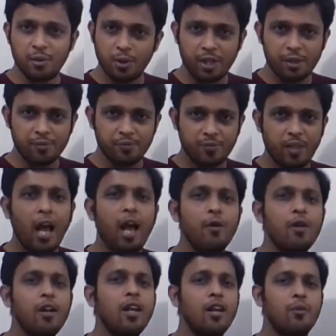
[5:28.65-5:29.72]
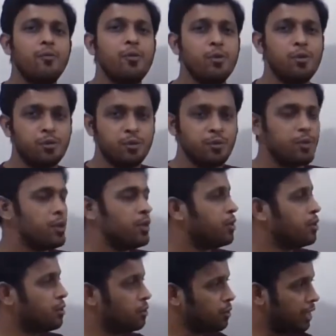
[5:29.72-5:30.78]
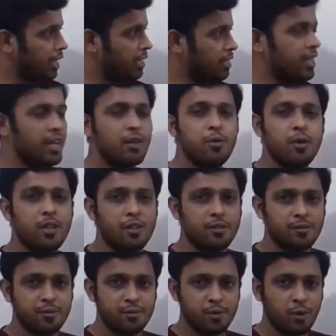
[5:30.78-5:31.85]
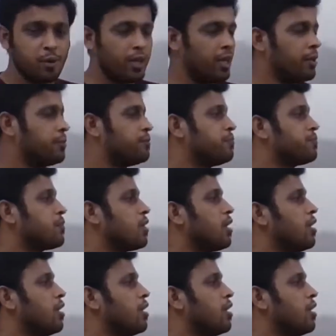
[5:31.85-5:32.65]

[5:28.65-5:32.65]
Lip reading: Okay, I will help you to get that one. Okay.